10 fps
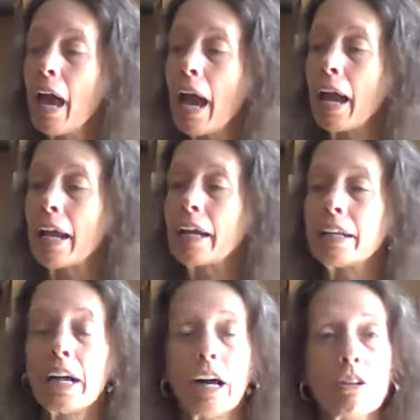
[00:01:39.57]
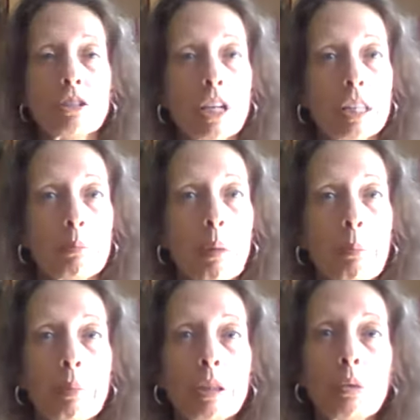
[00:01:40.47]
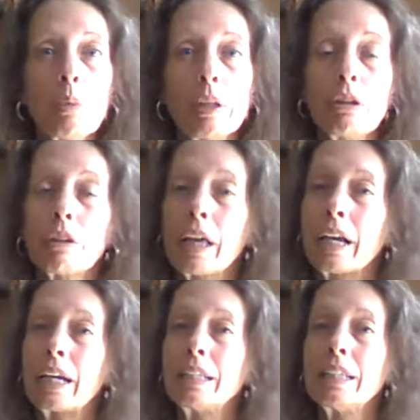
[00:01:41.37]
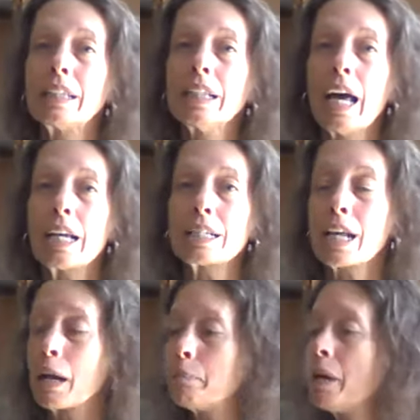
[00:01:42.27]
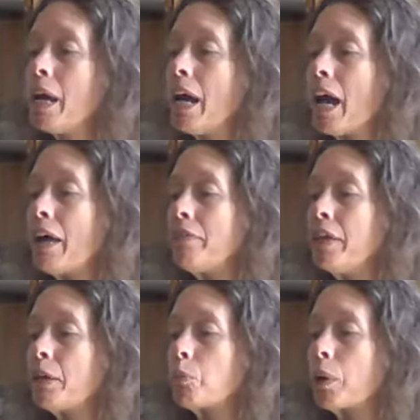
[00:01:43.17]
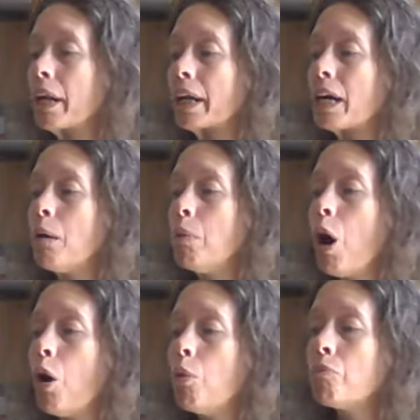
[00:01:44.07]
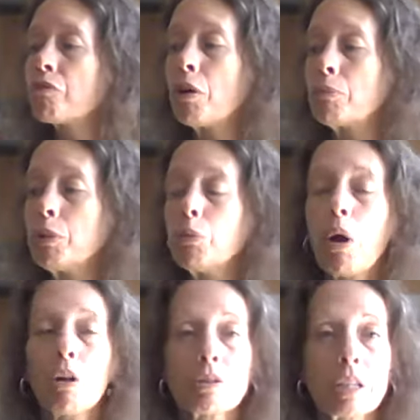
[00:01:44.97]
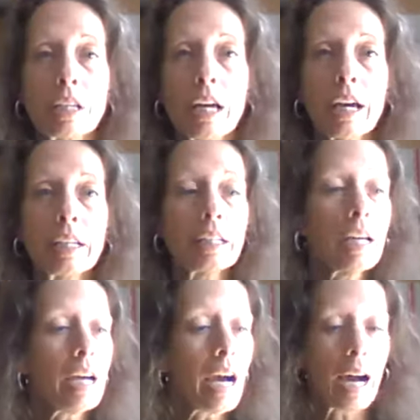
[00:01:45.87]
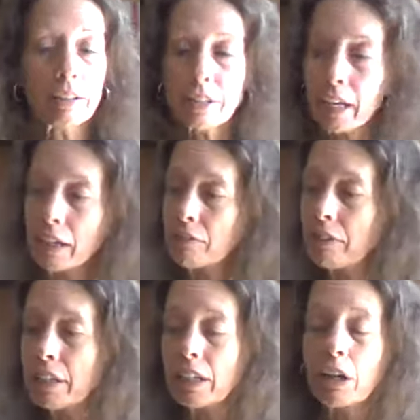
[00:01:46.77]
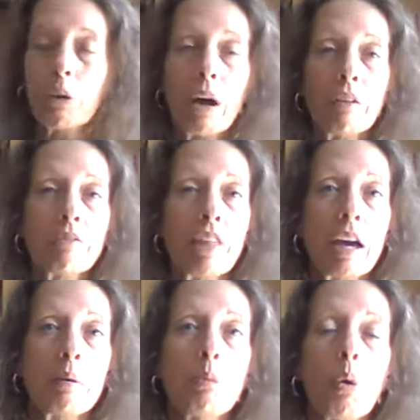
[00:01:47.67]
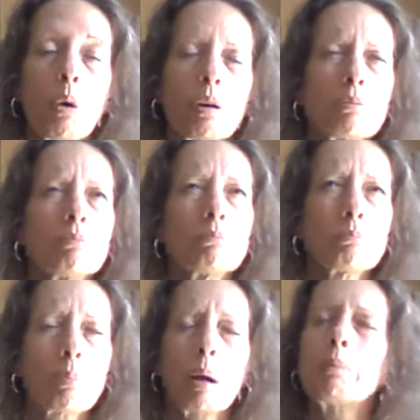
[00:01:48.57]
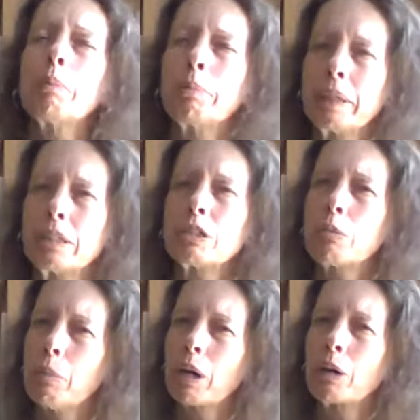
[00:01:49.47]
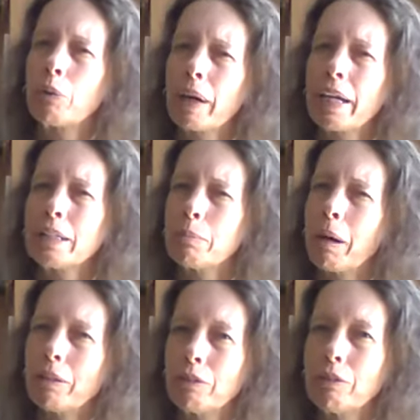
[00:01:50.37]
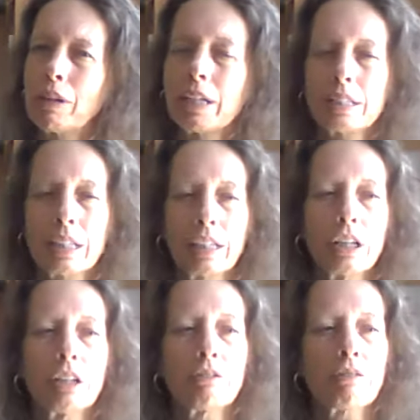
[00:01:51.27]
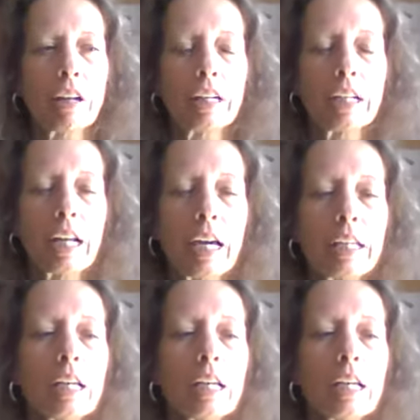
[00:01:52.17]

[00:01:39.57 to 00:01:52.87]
And I'll set them up in the window like I did the last time. And then when I come home from U-Haul tonight, I'll take a video of them, or probably tomorrow. I hate to bother you guys late on a Friday night.